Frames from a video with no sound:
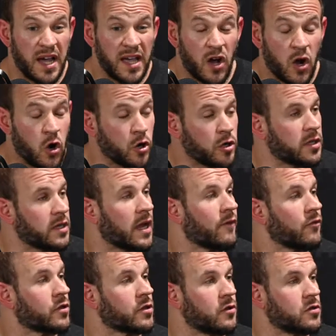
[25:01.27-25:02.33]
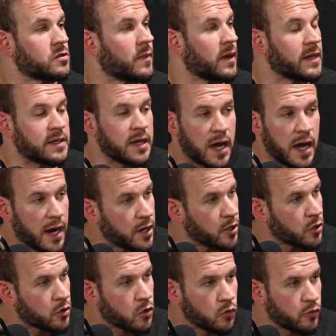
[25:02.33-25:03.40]
hardly ever use my entire
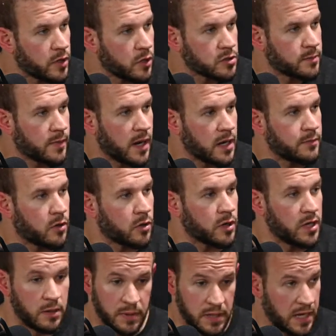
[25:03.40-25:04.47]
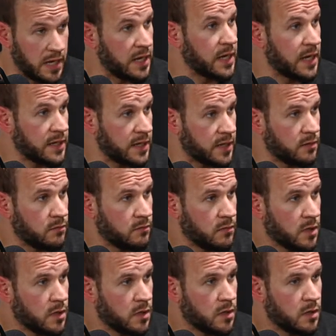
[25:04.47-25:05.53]
career as a bodybuilder. In the beginning, I did,
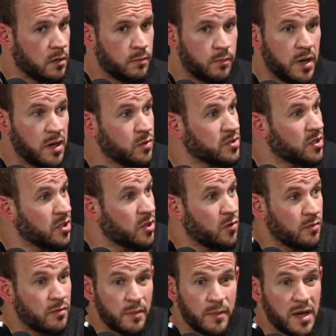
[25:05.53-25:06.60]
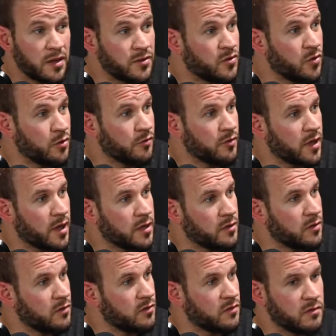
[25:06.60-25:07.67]
but it was a low amount, 2 or 3 I
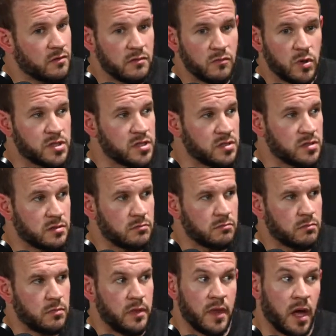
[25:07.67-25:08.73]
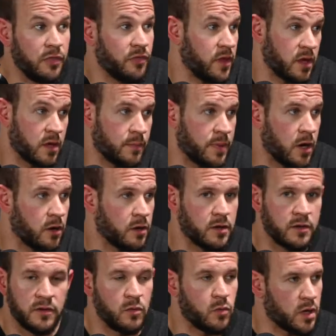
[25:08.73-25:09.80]
used, which is nothing compared to you
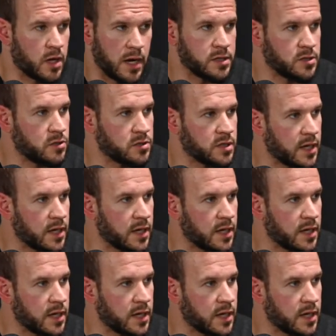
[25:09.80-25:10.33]
see what guys using